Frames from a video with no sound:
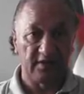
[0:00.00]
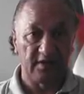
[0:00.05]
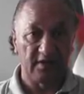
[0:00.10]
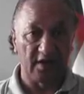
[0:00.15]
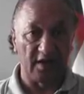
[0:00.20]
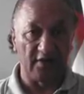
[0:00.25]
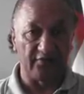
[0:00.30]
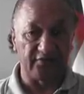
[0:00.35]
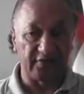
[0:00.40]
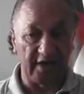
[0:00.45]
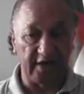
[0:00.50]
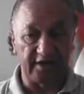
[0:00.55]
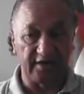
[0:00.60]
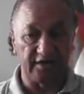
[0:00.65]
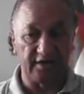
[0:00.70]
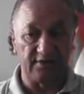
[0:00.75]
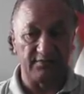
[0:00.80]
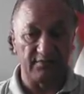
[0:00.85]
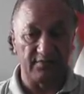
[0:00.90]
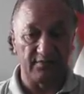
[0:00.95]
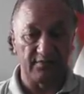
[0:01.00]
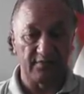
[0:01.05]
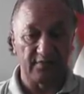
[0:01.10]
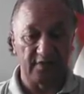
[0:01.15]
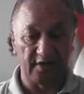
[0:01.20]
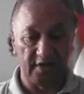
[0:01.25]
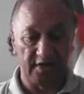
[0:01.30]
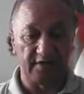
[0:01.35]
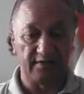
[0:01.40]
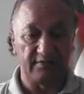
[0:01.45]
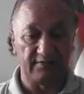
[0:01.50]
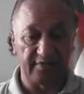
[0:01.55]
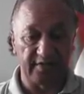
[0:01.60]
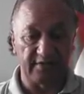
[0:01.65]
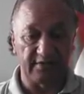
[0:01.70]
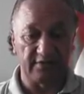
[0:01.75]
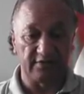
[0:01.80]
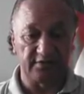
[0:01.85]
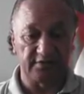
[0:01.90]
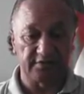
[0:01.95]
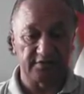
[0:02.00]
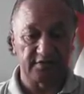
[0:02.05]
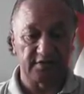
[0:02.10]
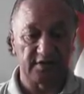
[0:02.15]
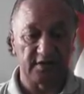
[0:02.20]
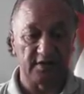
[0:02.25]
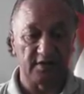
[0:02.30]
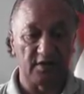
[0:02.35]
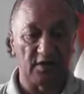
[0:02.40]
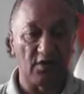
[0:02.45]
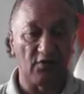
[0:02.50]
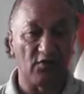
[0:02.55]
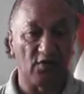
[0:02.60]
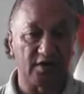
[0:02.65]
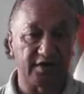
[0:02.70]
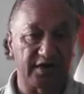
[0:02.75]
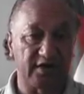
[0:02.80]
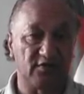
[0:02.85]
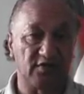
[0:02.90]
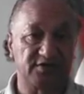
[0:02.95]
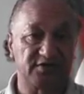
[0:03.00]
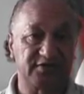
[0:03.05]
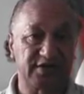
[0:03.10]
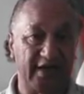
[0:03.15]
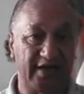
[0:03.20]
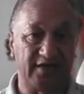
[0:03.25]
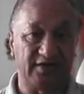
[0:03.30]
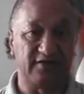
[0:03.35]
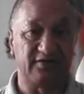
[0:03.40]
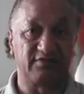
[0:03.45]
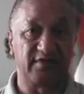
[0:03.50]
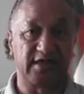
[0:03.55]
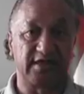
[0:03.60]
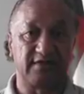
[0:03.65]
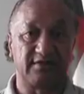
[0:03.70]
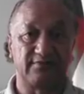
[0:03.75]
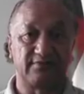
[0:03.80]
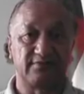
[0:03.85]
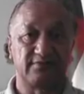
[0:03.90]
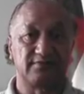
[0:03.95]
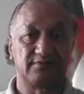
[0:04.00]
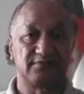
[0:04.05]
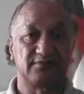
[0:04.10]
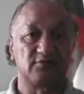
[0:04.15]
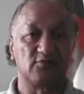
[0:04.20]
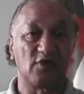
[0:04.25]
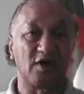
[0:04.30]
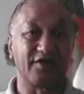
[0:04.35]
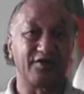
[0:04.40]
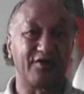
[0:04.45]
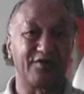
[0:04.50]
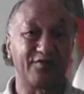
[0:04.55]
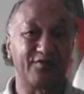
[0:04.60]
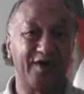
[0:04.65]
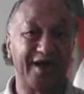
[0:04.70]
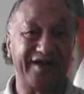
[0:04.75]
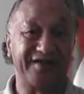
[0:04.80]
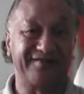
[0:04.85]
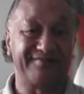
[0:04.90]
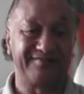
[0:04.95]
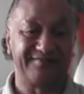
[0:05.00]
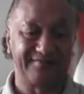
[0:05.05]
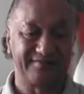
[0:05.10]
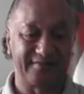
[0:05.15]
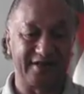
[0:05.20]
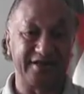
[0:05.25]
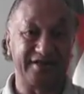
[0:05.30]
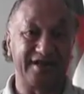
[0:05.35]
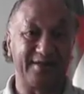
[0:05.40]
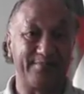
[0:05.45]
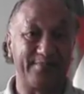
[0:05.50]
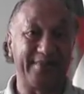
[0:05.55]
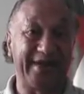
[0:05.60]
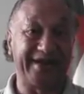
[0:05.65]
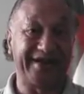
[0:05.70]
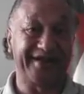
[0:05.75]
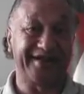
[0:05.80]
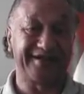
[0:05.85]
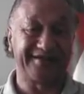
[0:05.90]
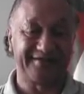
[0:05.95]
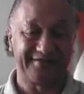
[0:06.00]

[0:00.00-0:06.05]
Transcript: I've taken him in because of what he was saying to me, one-on-one, in the paddock.